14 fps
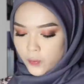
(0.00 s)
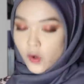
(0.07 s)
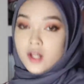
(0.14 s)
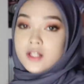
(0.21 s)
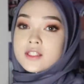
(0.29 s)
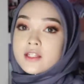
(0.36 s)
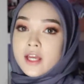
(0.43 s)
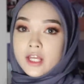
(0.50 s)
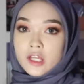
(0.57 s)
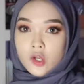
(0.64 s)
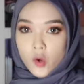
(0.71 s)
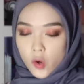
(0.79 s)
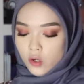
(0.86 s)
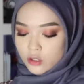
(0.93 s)
For bronzer
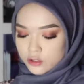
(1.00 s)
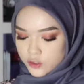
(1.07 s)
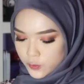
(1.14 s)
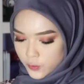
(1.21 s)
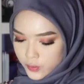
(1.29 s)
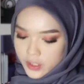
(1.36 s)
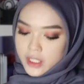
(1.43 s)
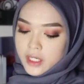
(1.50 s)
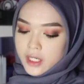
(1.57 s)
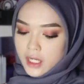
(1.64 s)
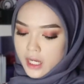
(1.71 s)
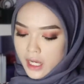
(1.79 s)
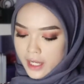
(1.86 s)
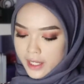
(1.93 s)
and
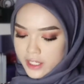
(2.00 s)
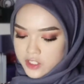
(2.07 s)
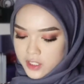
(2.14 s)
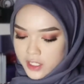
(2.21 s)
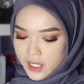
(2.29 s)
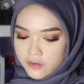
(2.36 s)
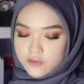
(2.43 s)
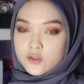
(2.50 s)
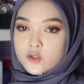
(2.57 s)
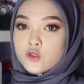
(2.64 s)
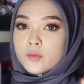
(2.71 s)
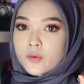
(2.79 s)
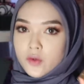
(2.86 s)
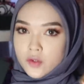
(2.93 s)
contouring, I actually have
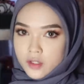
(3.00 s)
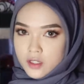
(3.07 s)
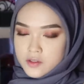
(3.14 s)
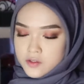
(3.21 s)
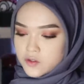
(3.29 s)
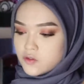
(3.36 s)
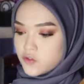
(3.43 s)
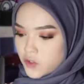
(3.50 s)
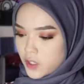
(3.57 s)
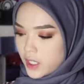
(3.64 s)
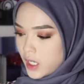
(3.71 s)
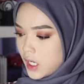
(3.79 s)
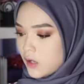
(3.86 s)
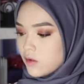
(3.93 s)
two products to
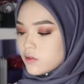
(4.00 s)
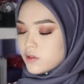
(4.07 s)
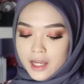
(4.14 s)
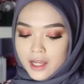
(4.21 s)
try out.